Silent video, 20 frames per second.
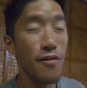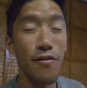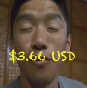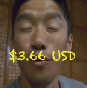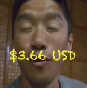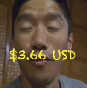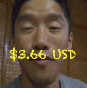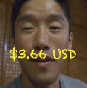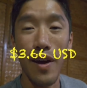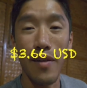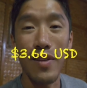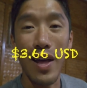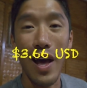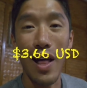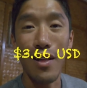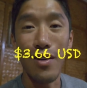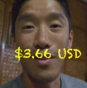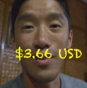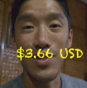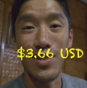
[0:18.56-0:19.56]
$4 or
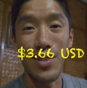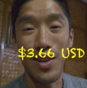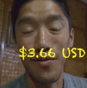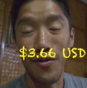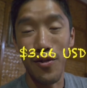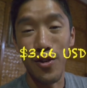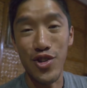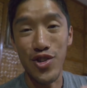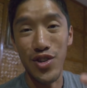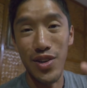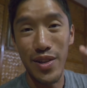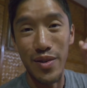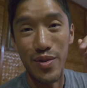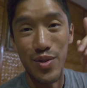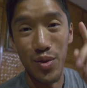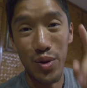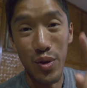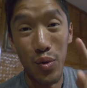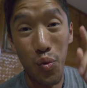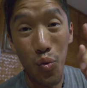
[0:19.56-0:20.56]
$5. Unfortunately, there
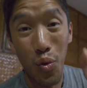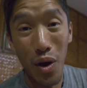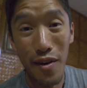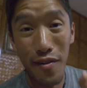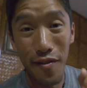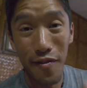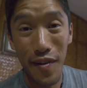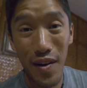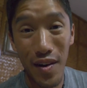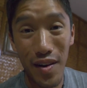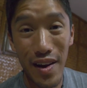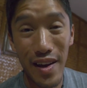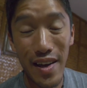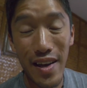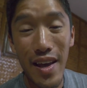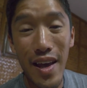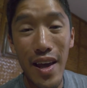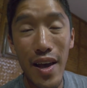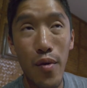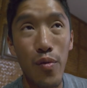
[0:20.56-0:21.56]
was only one ferry,
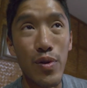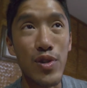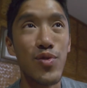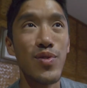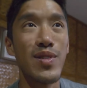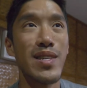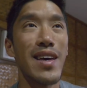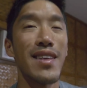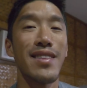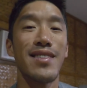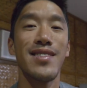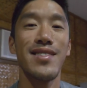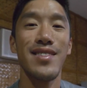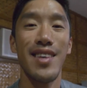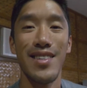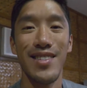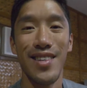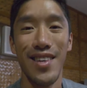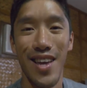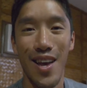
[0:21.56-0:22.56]
which was at
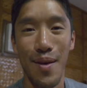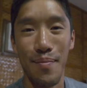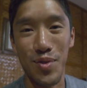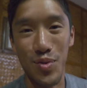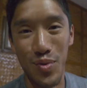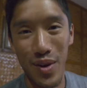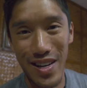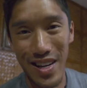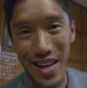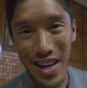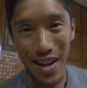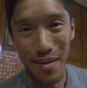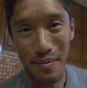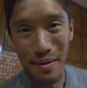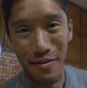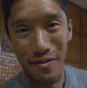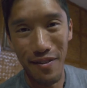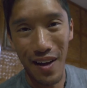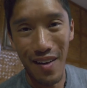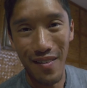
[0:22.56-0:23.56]
6 a.m., so we had to get up
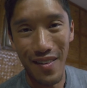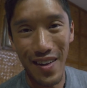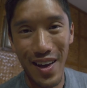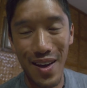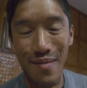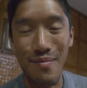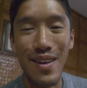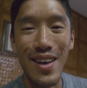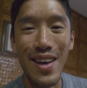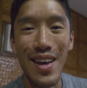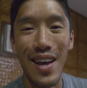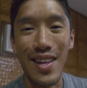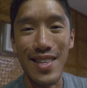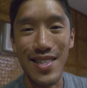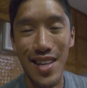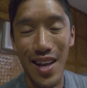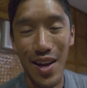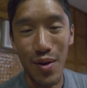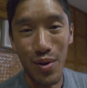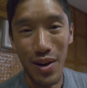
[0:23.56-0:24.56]
at 5 a.m., and
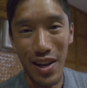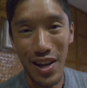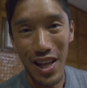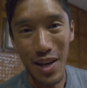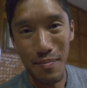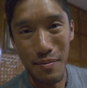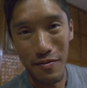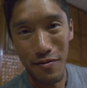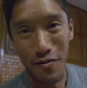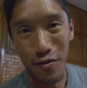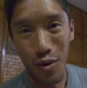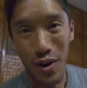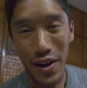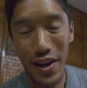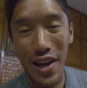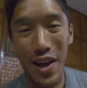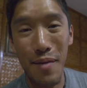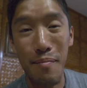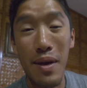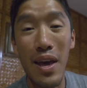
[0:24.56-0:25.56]
today we're getting up at 4
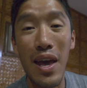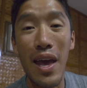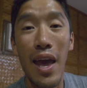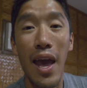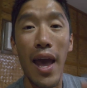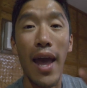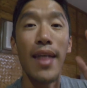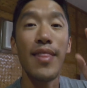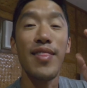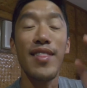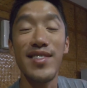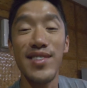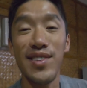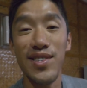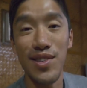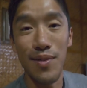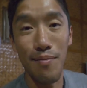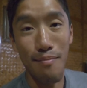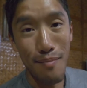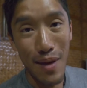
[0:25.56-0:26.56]
a.m., and this
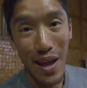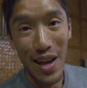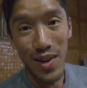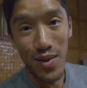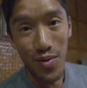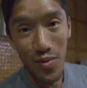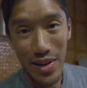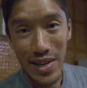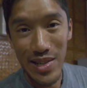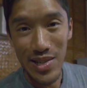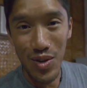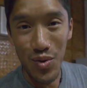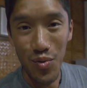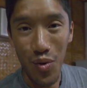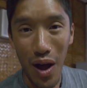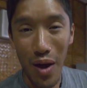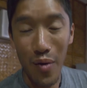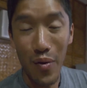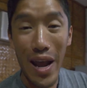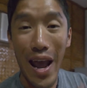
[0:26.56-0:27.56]
is the main reason
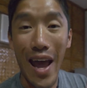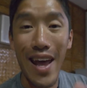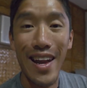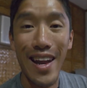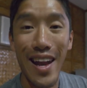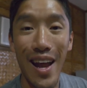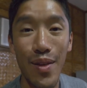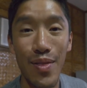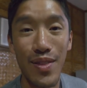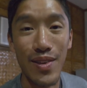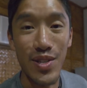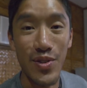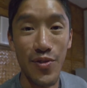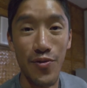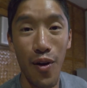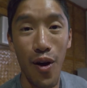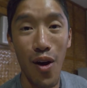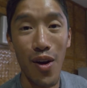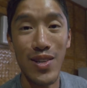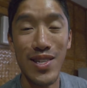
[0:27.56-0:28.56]
why we headed out this
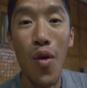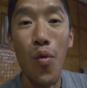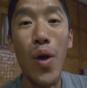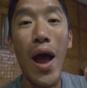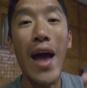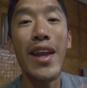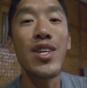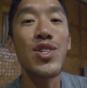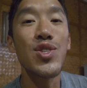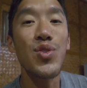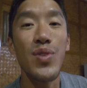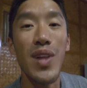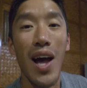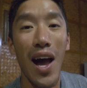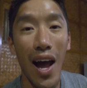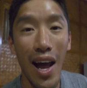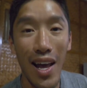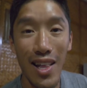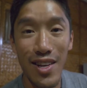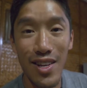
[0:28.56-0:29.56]
far. We're heading to an
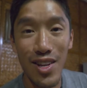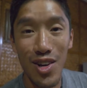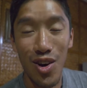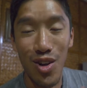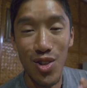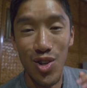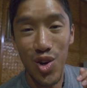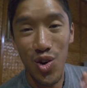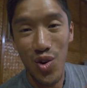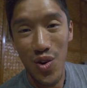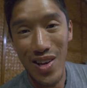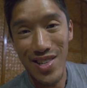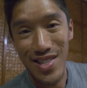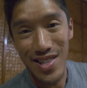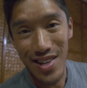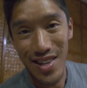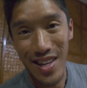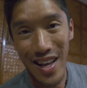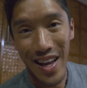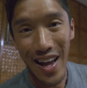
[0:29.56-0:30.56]
island called
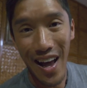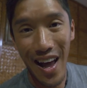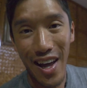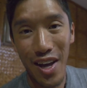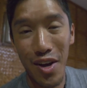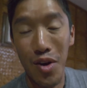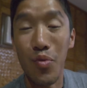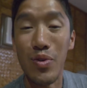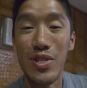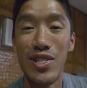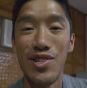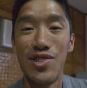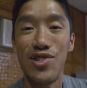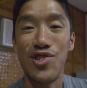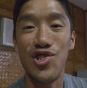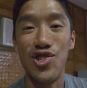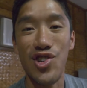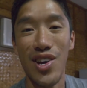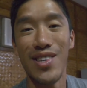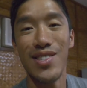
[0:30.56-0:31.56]
Cresta De Gallo, which is
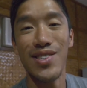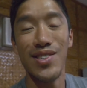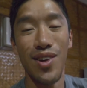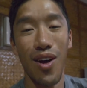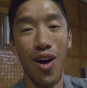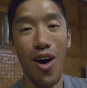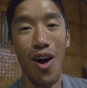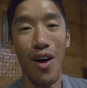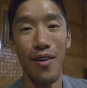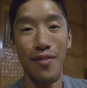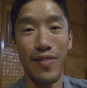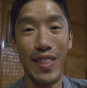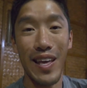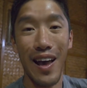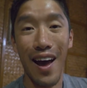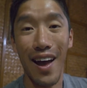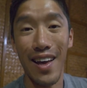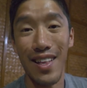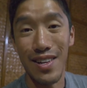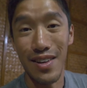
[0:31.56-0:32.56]
just off the
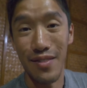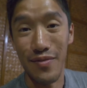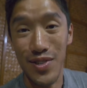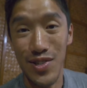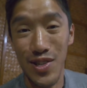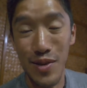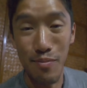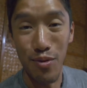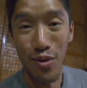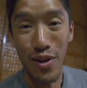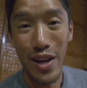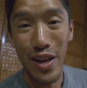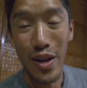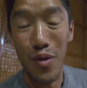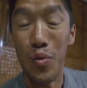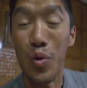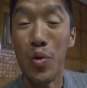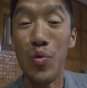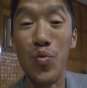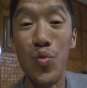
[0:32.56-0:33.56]
island of Cebuyan,
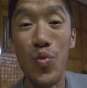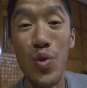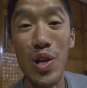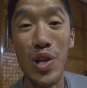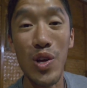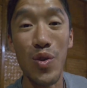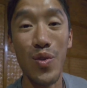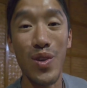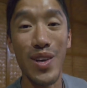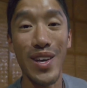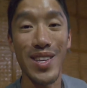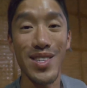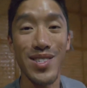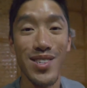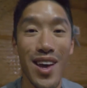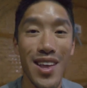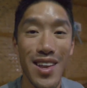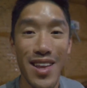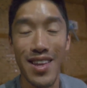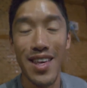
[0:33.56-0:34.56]
and we're really, really
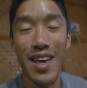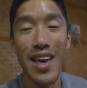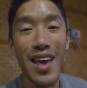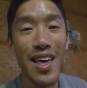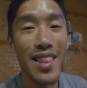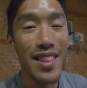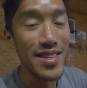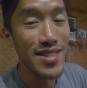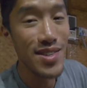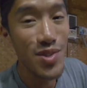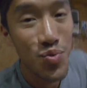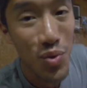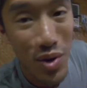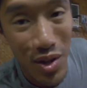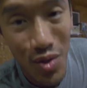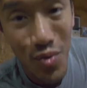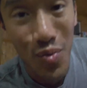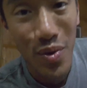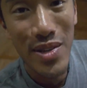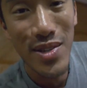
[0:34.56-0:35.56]
excited. This is one
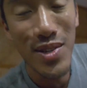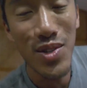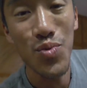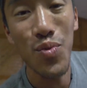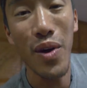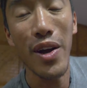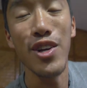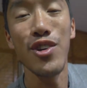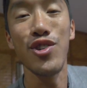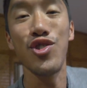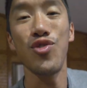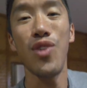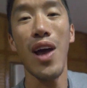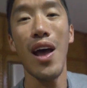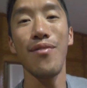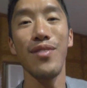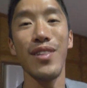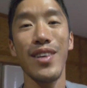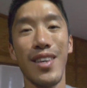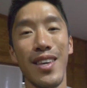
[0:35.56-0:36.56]
of the reasons why you're
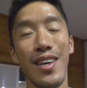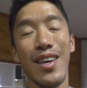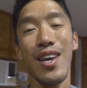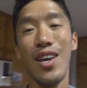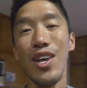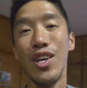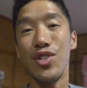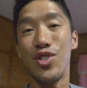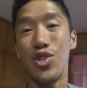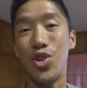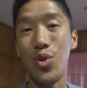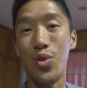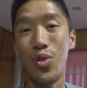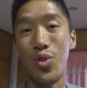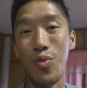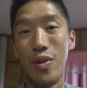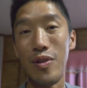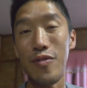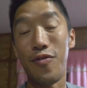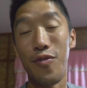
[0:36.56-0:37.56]
traveling 2,
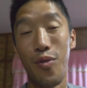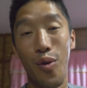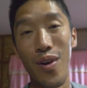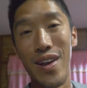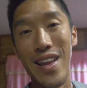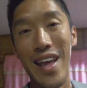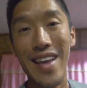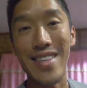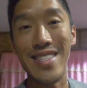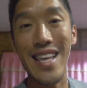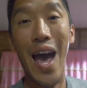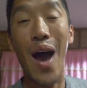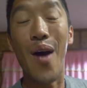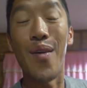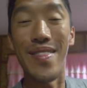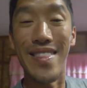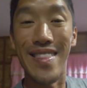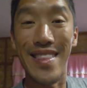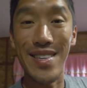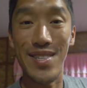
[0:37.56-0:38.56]
3, 4 days
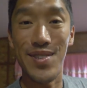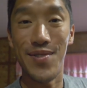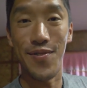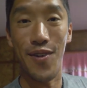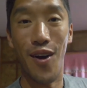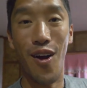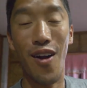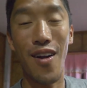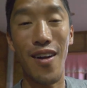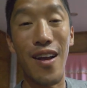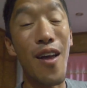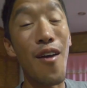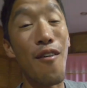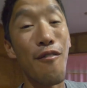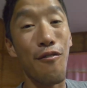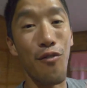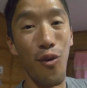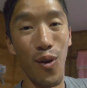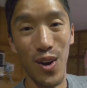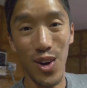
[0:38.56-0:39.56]
out this far
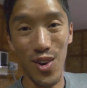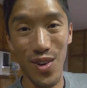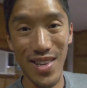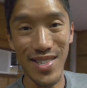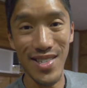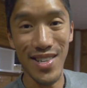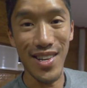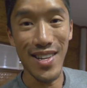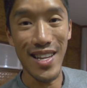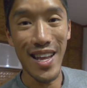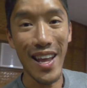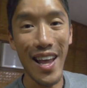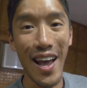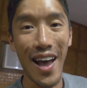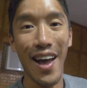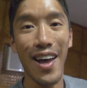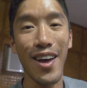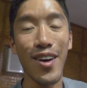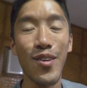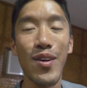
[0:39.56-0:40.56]
for Cresta De
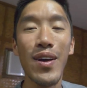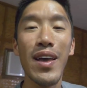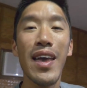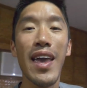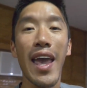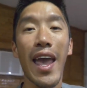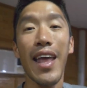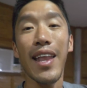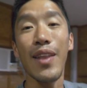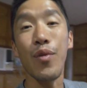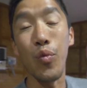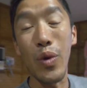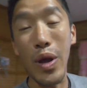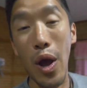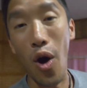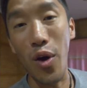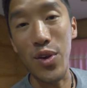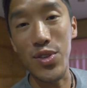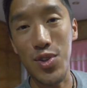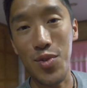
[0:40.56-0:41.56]
Gallo, and we
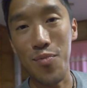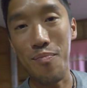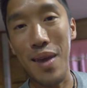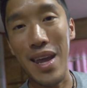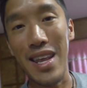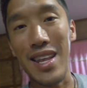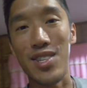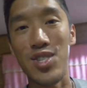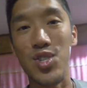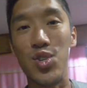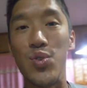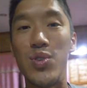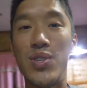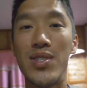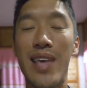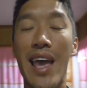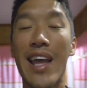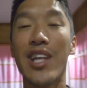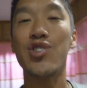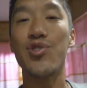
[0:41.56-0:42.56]
also made it to
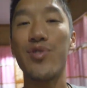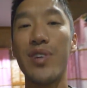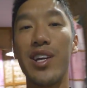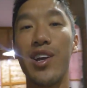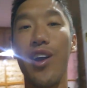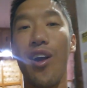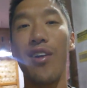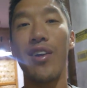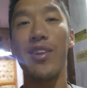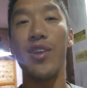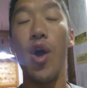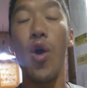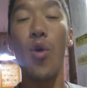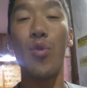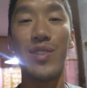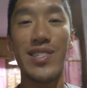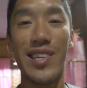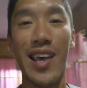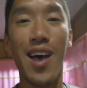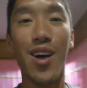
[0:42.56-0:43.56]
Sanctuary Garden
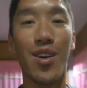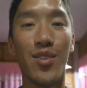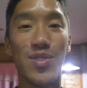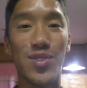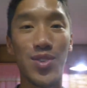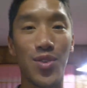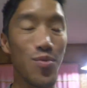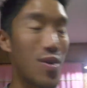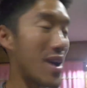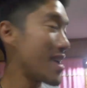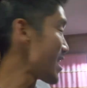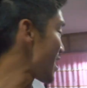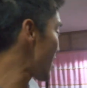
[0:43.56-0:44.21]
Hotel. So right